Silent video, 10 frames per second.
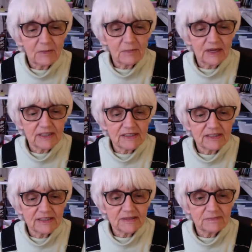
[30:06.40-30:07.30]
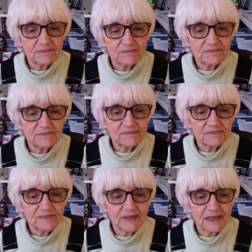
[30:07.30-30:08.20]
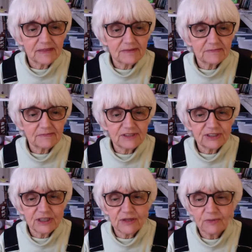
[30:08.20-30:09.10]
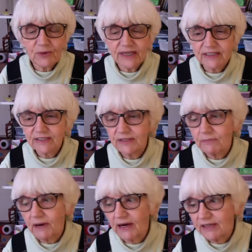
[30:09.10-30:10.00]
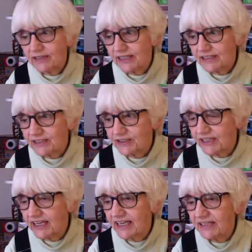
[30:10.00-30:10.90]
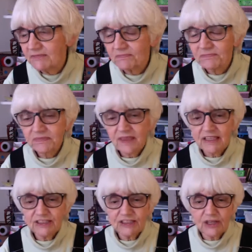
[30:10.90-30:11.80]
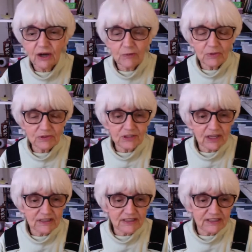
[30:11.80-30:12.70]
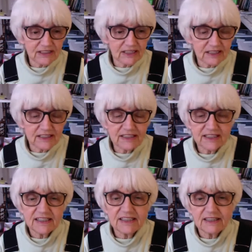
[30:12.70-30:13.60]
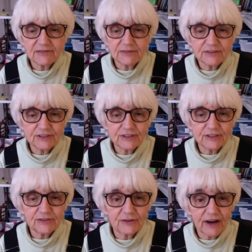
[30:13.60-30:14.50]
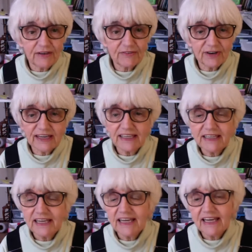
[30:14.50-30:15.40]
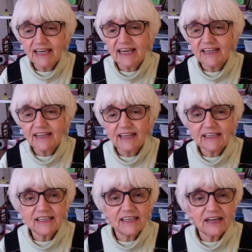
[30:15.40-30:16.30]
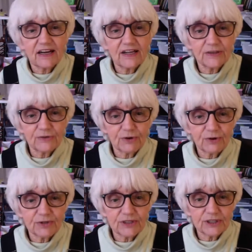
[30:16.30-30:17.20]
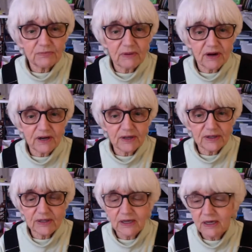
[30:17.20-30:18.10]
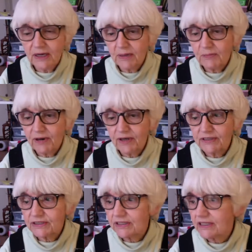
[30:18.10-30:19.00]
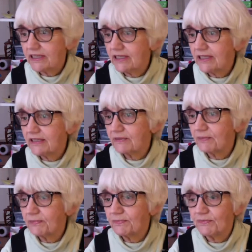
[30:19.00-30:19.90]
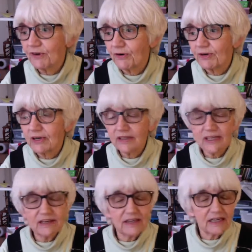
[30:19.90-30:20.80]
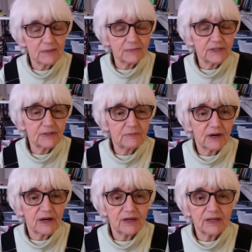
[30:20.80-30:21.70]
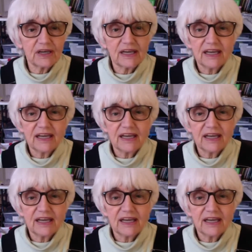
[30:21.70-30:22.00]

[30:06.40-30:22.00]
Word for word: But uh, yeah, Michelle went to the barn yesterday. She almost got stuck first in her driveway and then on the road to the barn, partially the road leading up to the barn